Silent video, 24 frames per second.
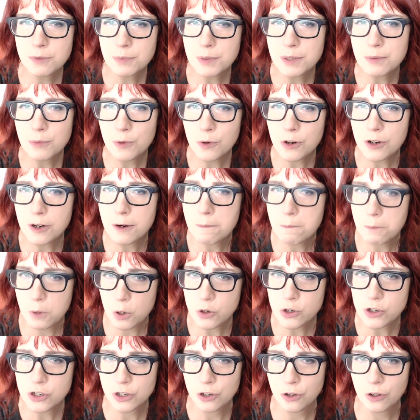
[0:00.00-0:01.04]
to be more
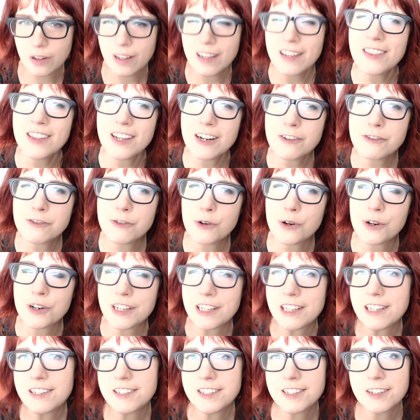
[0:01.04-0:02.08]
emotional and therefore
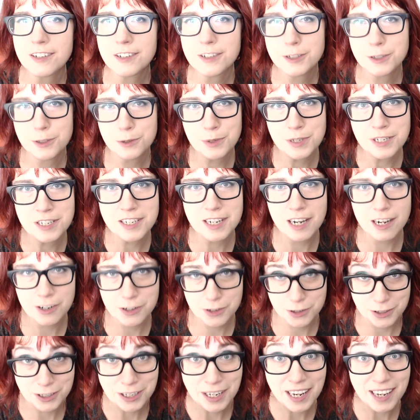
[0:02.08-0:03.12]
easier to
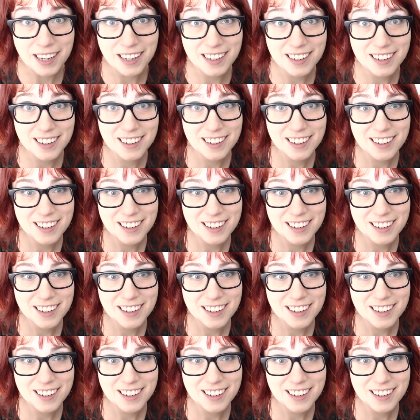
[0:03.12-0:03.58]
indoctrinate.